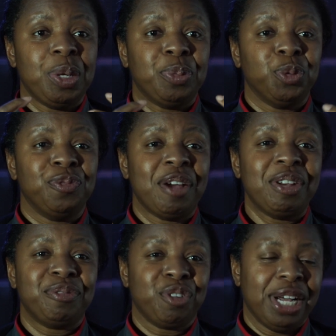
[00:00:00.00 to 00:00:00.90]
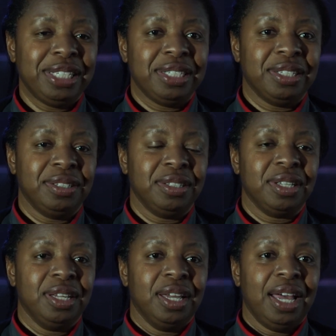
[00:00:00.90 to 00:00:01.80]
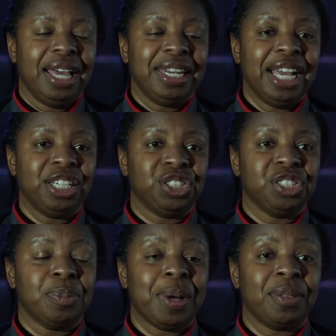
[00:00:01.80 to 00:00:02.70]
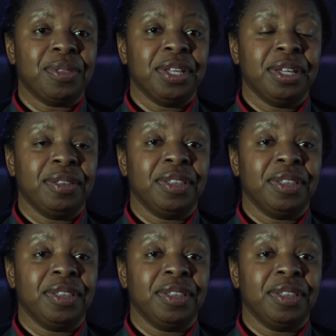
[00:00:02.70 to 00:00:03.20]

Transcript: people very frightened and anxious about the,